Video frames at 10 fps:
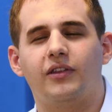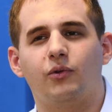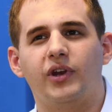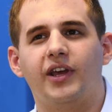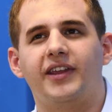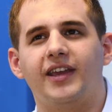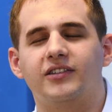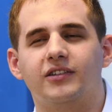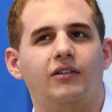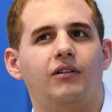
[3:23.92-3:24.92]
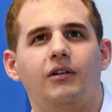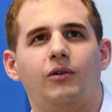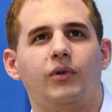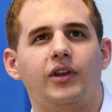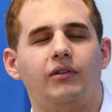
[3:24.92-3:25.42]
the winner takes it all
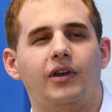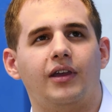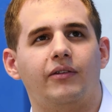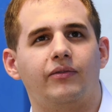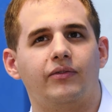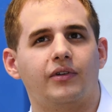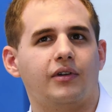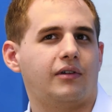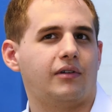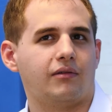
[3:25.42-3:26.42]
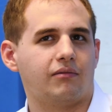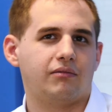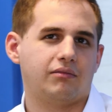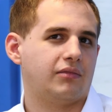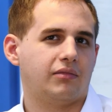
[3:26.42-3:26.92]
when you have
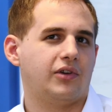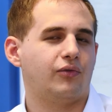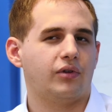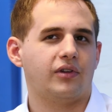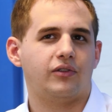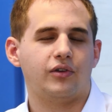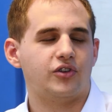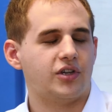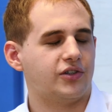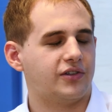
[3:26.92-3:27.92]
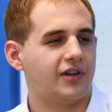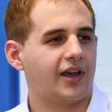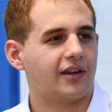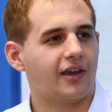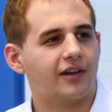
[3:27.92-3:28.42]
different search engines
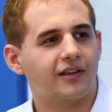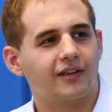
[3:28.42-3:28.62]
like that?